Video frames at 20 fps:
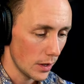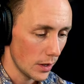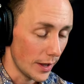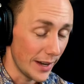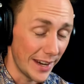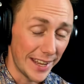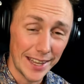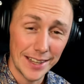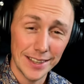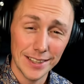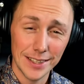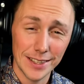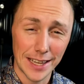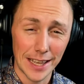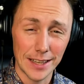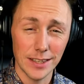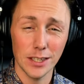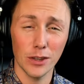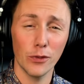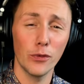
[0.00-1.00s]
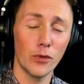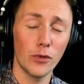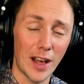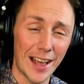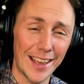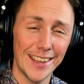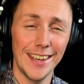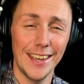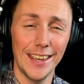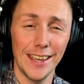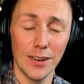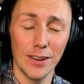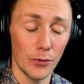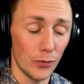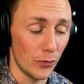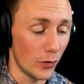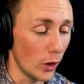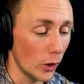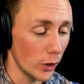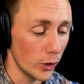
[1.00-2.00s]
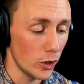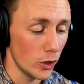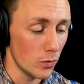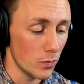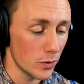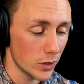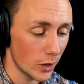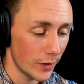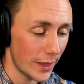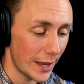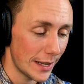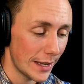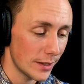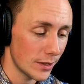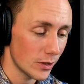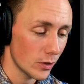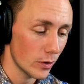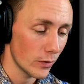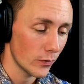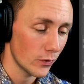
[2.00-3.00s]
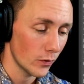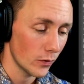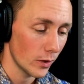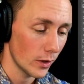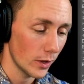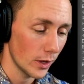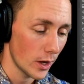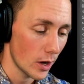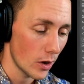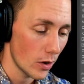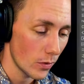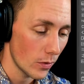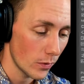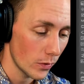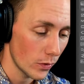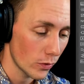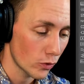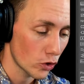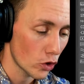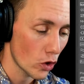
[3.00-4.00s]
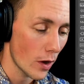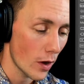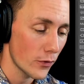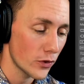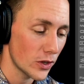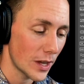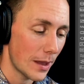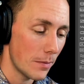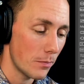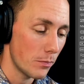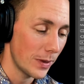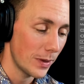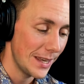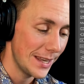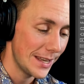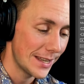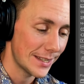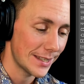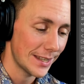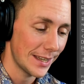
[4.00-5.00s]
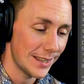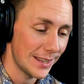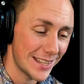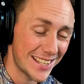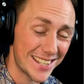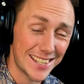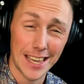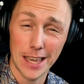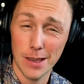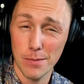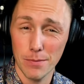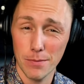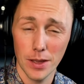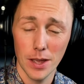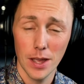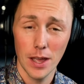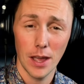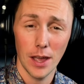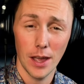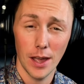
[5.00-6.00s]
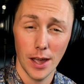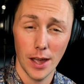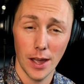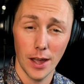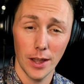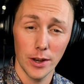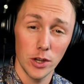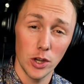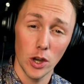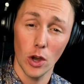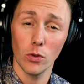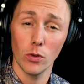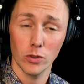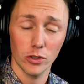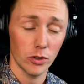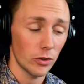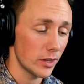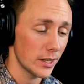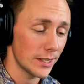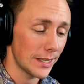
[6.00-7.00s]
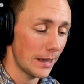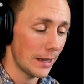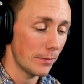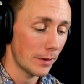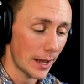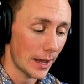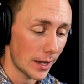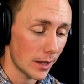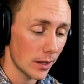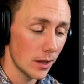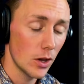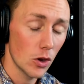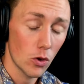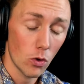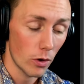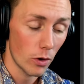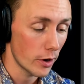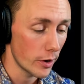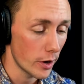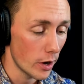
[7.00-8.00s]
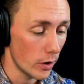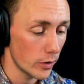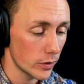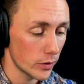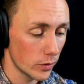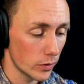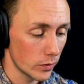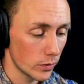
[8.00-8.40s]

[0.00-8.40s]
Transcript: an intensifying volume so that it sort of, you know, troughs and peaks in the same note, so in the same like quarter note.